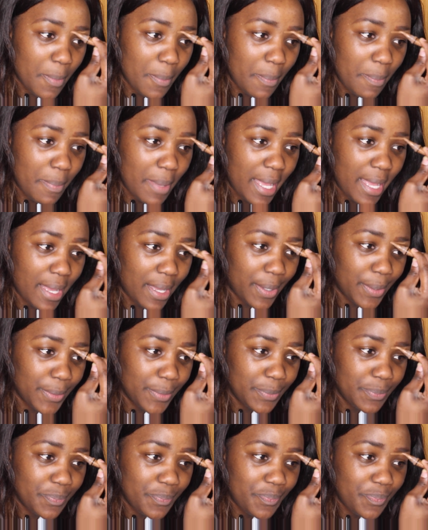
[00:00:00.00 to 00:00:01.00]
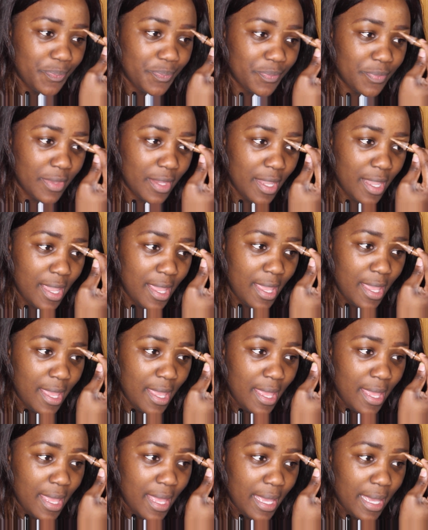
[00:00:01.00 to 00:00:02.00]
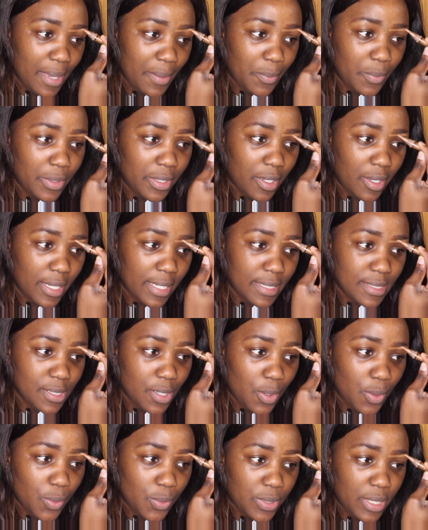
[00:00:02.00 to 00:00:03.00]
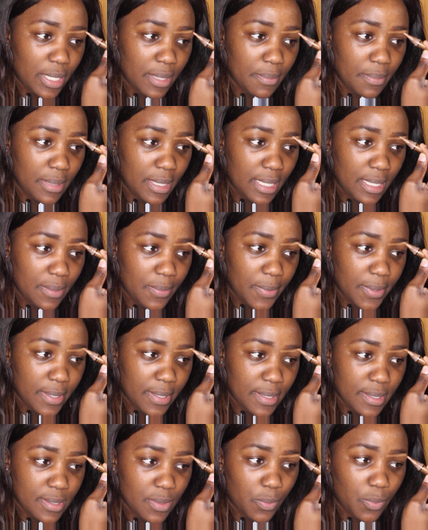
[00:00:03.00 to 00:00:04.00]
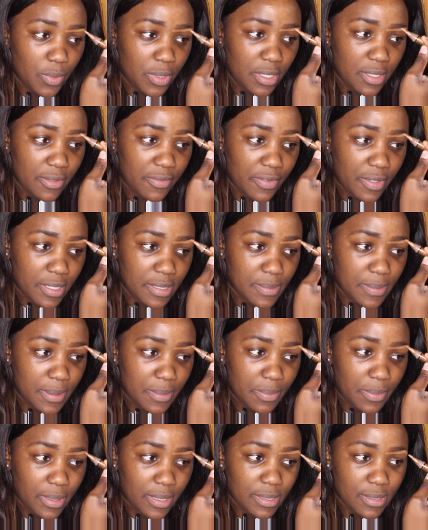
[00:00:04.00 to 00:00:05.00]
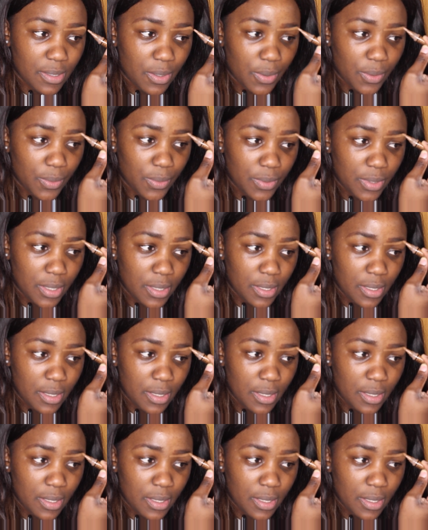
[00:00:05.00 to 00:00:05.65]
about, and when I told him, he was one of the first people I told.